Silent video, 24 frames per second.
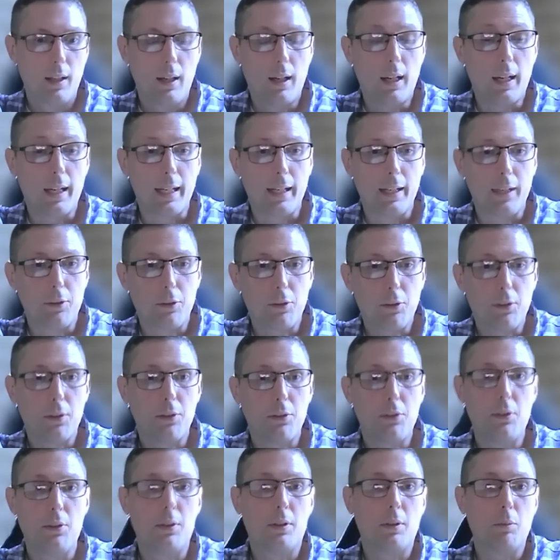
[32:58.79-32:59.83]
high
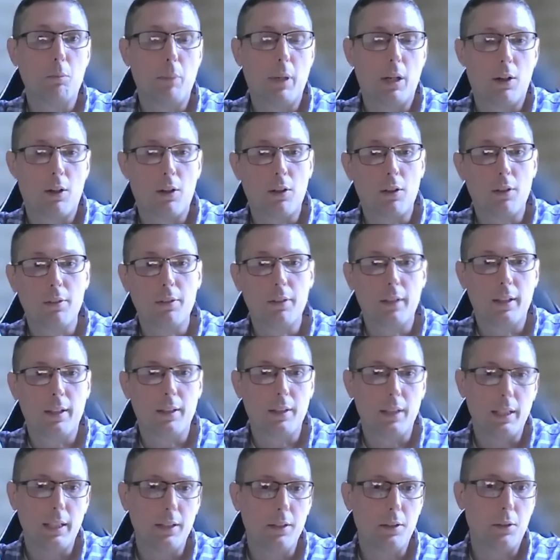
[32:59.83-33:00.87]
interest, you can earn a
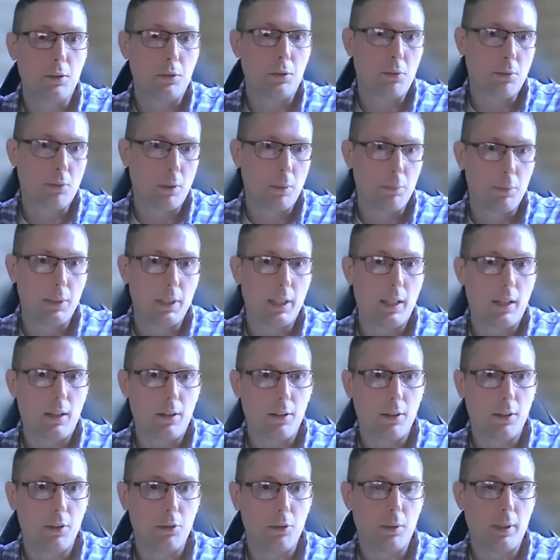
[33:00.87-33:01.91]
yield from
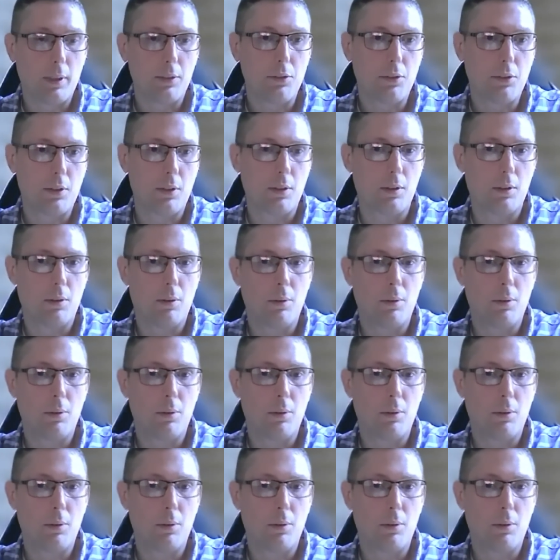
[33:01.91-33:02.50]
dollars, right? So